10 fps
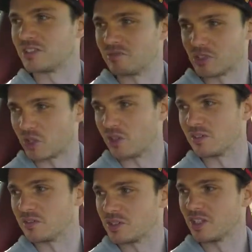
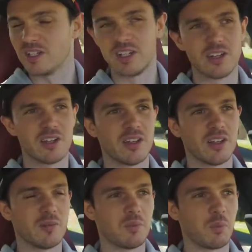reserves.
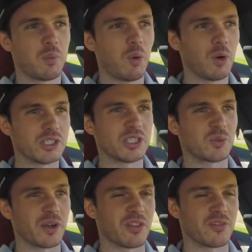Porsche is
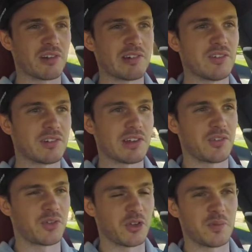one of the very, very
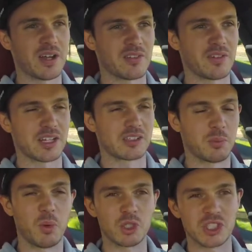few manufacturers.
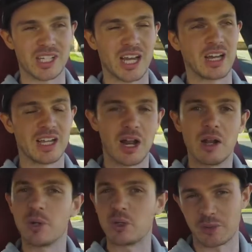Porsches are,
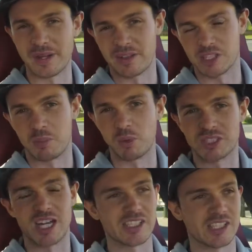and we're talking about the sports
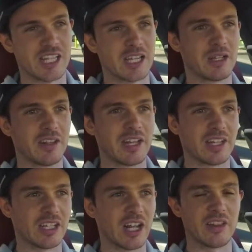cars here.
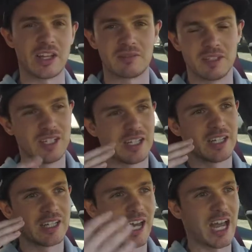They're
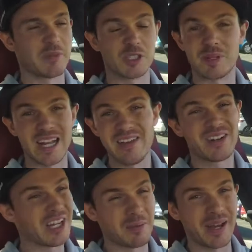Caymans, but even
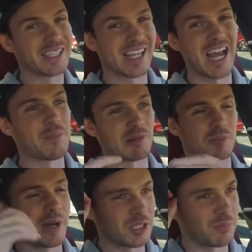like a base Cayman or a
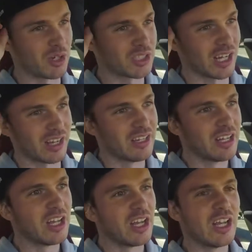base Boxster,
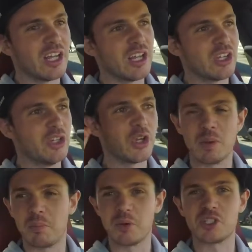you
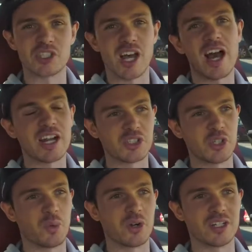can push as hard as
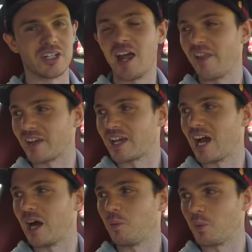you want in it, and the
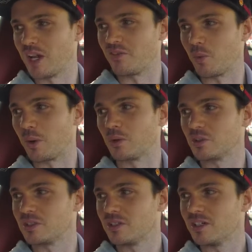car will never wilt.
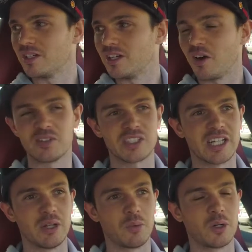
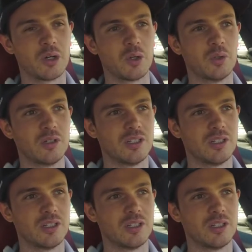Obviously, it will